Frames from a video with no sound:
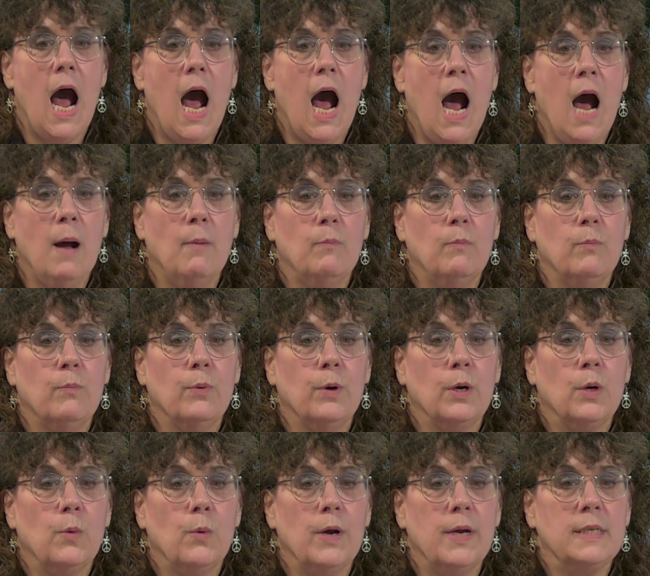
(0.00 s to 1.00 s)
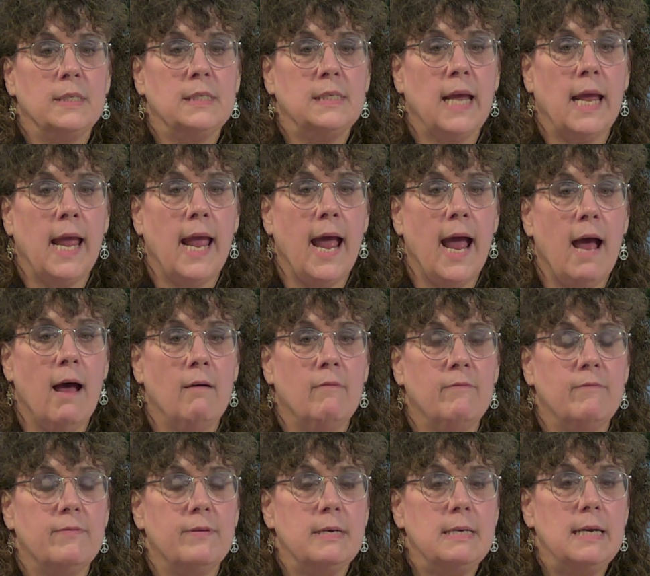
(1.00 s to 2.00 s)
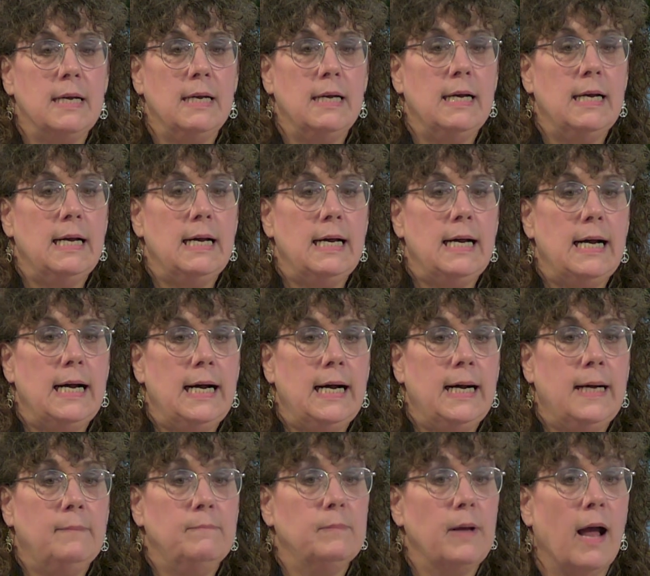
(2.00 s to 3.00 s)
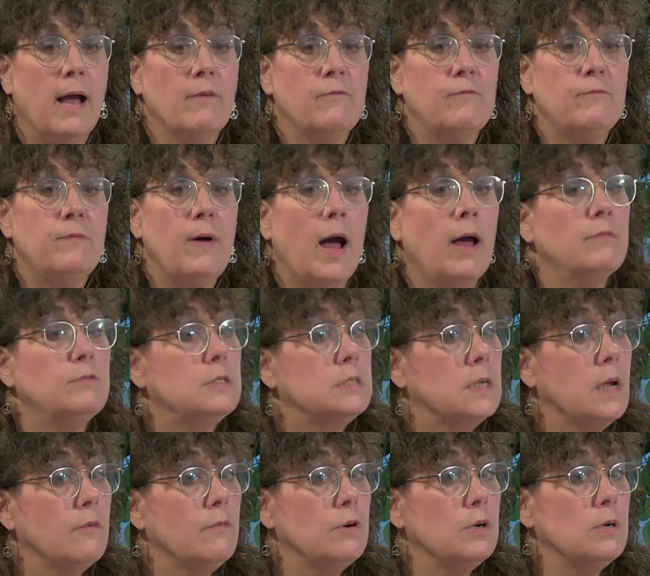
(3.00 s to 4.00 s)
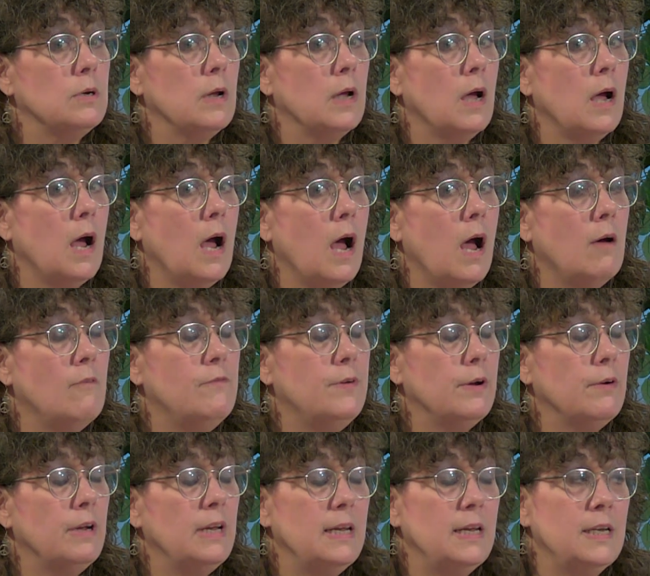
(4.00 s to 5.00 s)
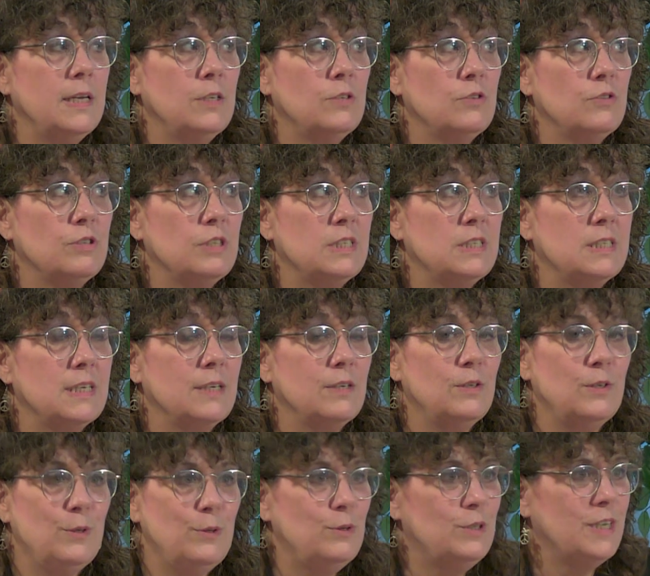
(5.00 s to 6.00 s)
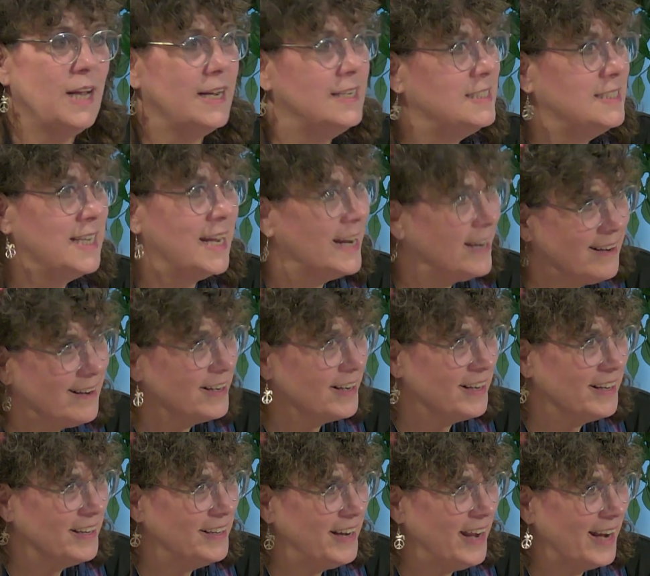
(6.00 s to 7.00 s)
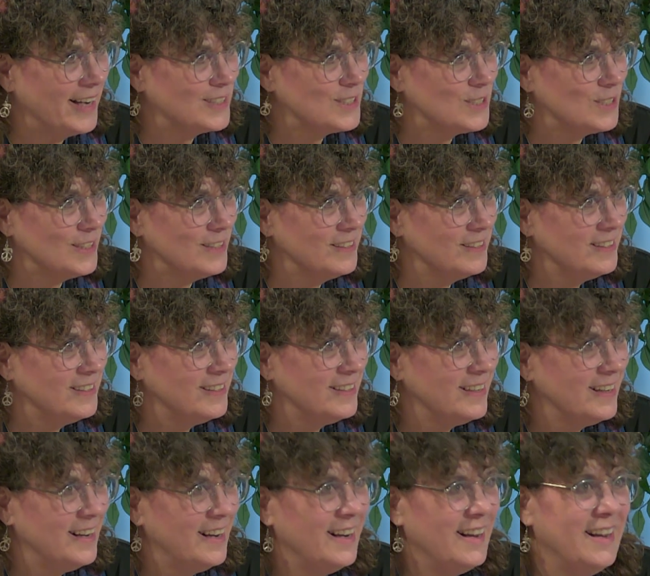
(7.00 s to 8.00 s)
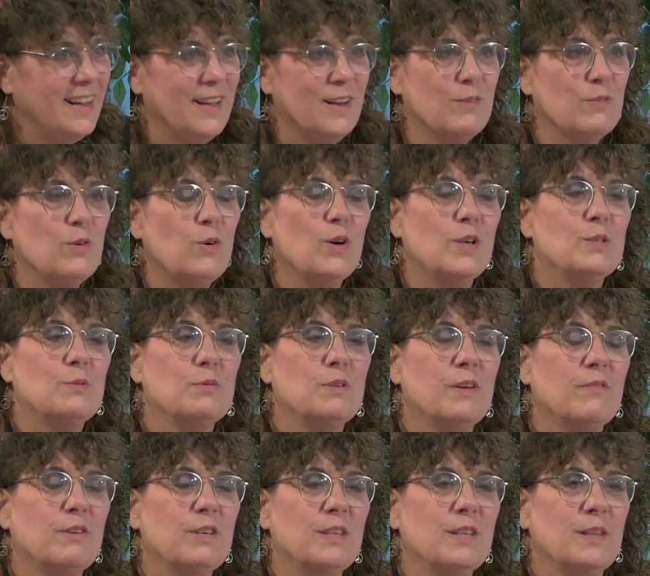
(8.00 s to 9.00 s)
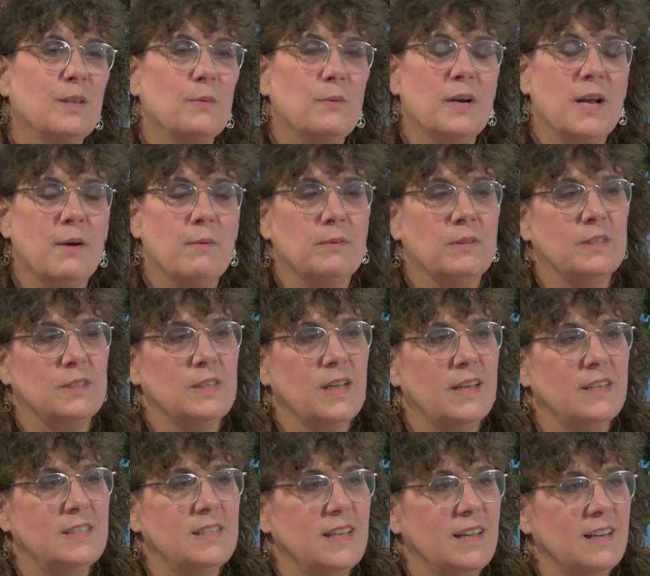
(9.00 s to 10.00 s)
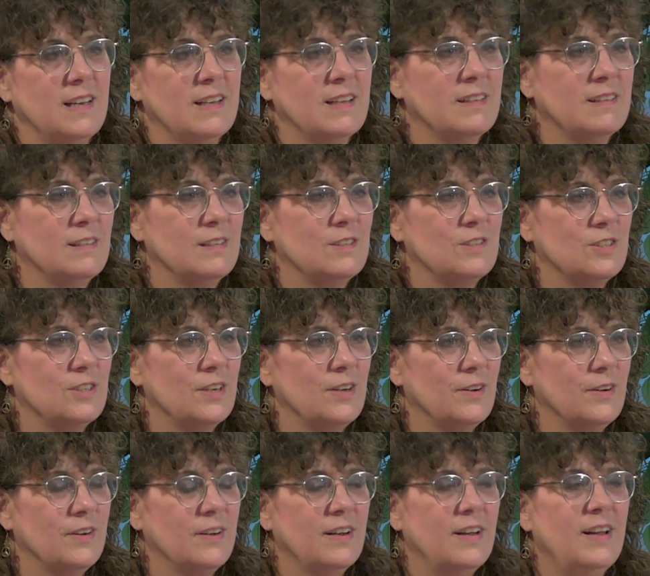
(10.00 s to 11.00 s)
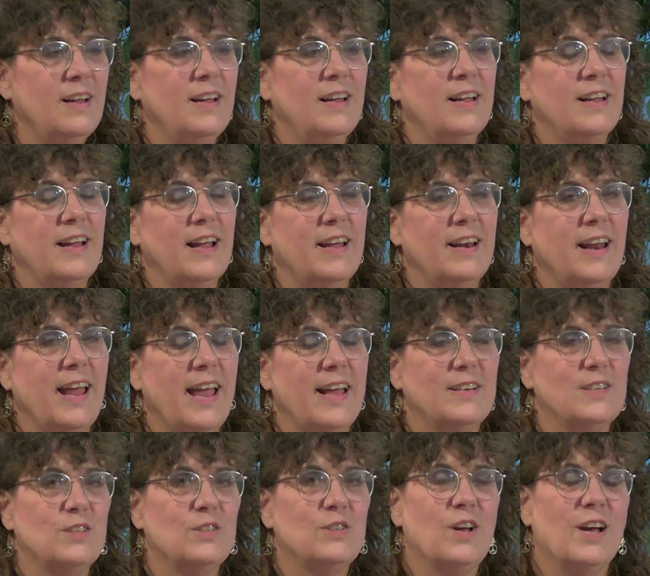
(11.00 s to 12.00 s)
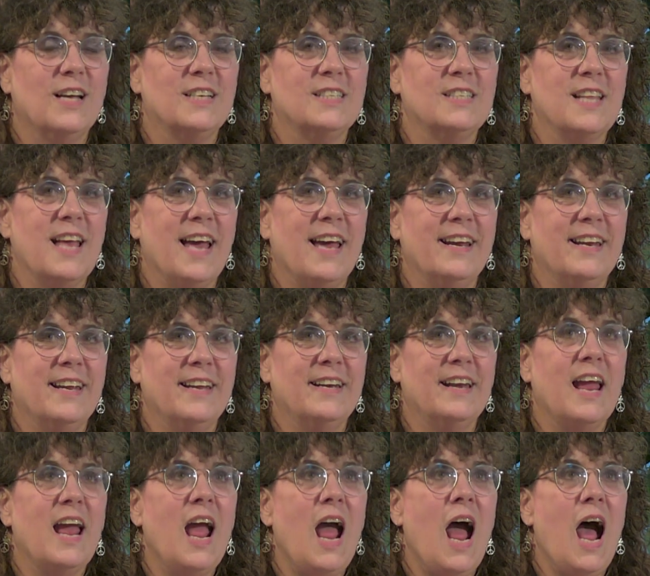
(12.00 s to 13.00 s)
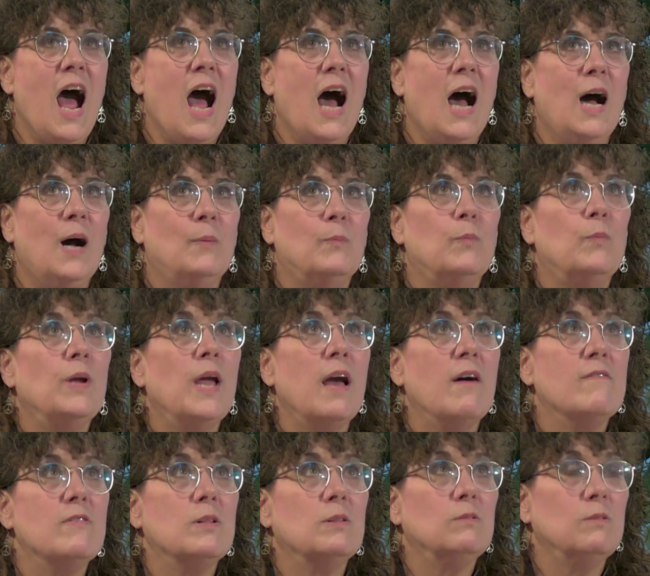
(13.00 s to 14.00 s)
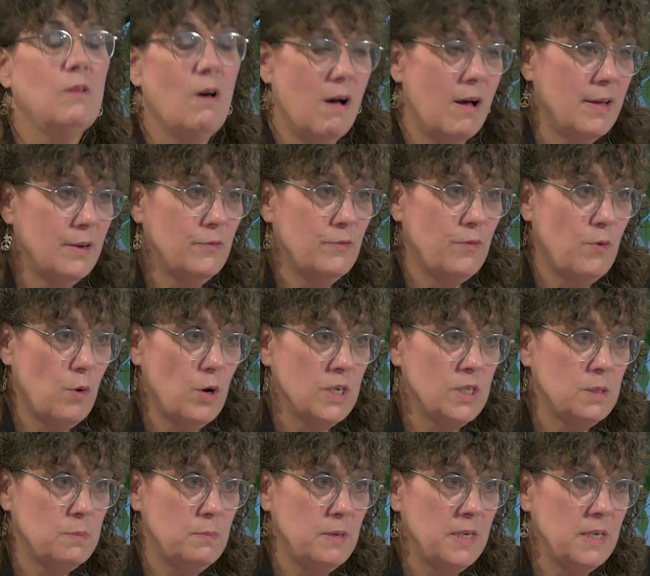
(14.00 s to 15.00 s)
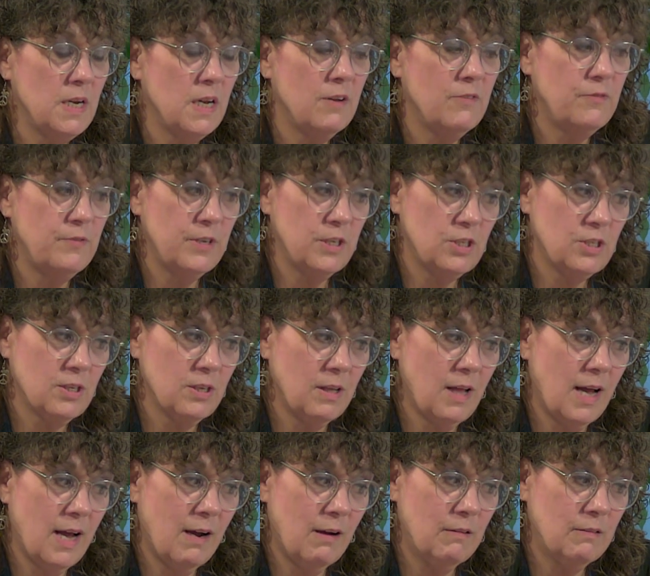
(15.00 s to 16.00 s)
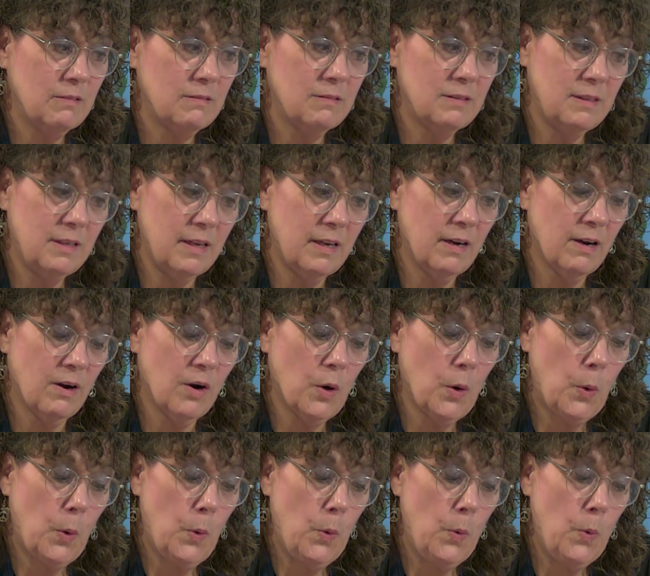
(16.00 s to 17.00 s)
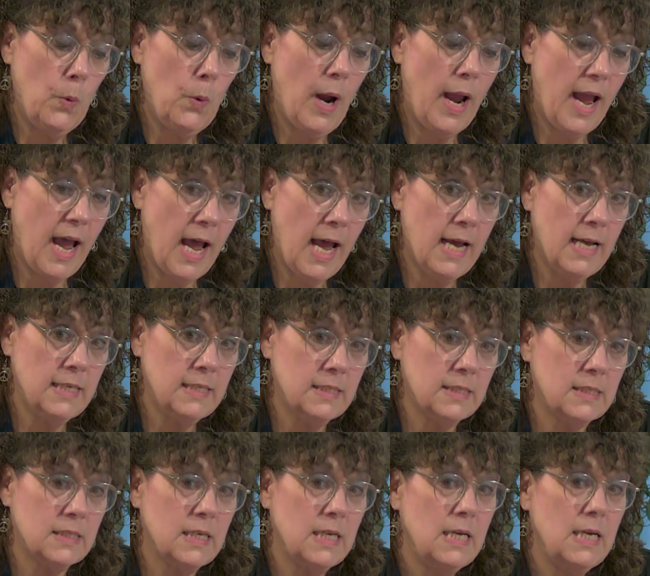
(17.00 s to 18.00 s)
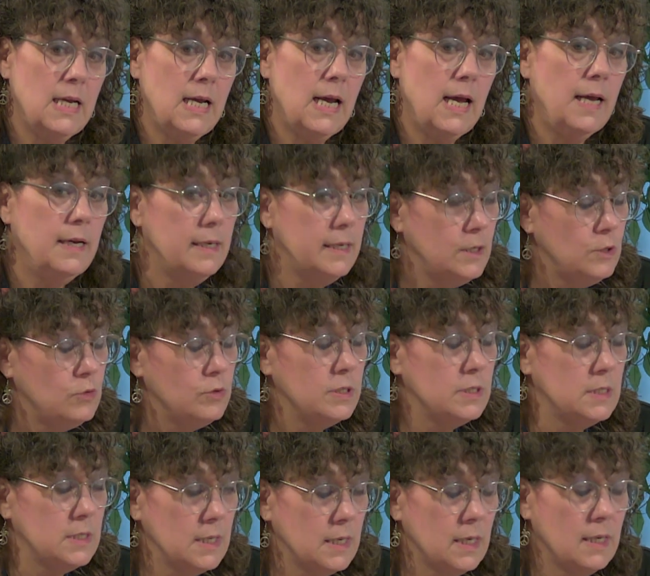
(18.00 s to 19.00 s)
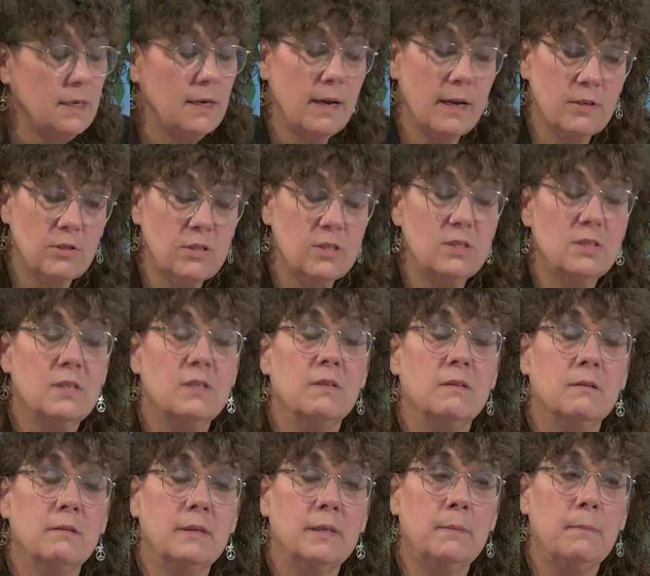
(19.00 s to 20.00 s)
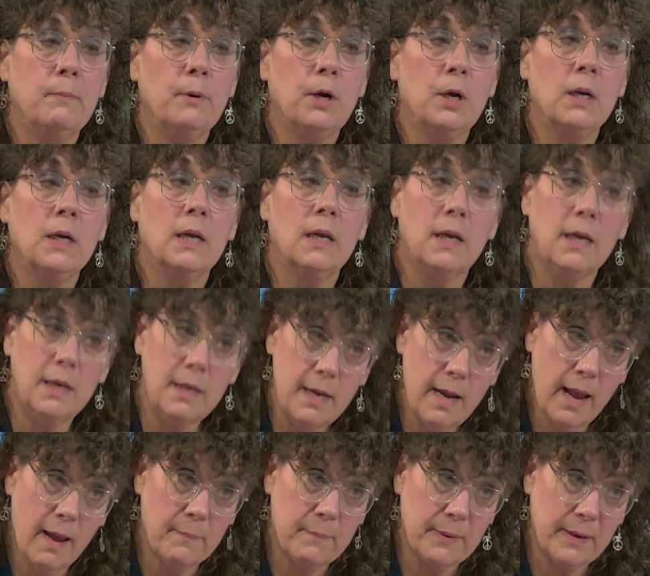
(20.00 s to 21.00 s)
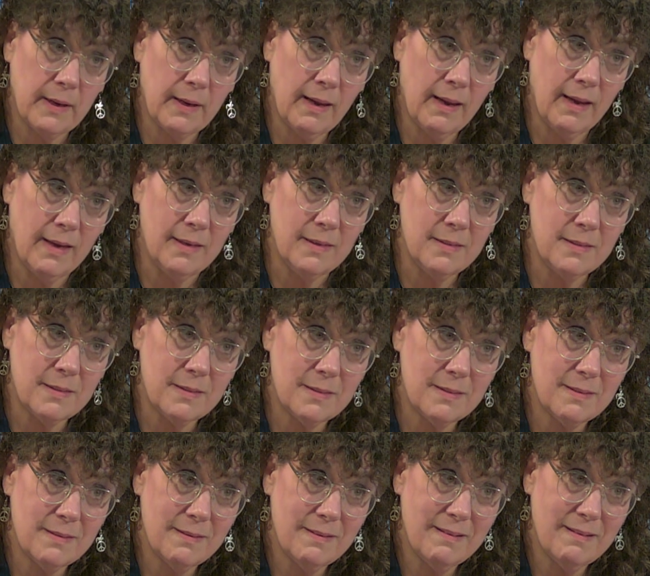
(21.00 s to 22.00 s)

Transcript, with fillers: Um, we're going to have, um, I've, I've discovered a very interesting new Titanic connection. And of course, with everything that went on with the Titanic this year, kind of had to toss that in. Um, we have a law enforcement official out there who has an interesting connection to the Lindbergh kidnapping case.